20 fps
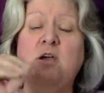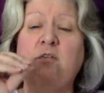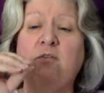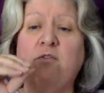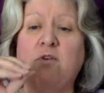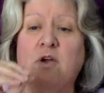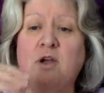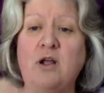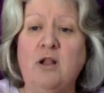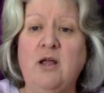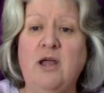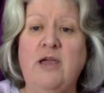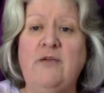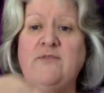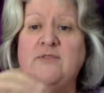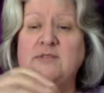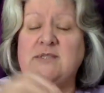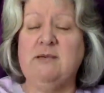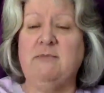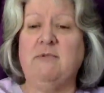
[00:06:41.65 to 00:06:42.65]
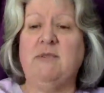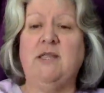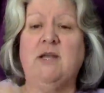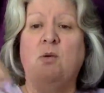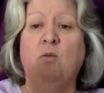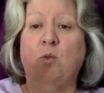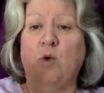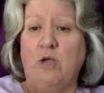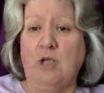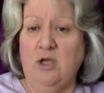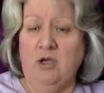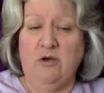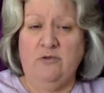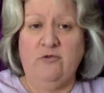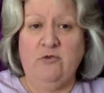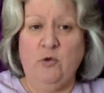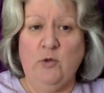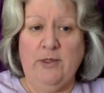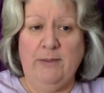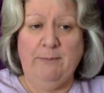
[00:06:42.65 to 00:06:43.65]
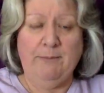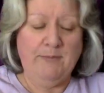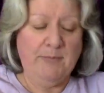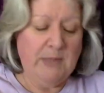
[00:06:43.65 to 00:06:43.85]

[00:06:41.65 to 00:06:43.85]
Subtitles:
for a client for something that I'm working on for them.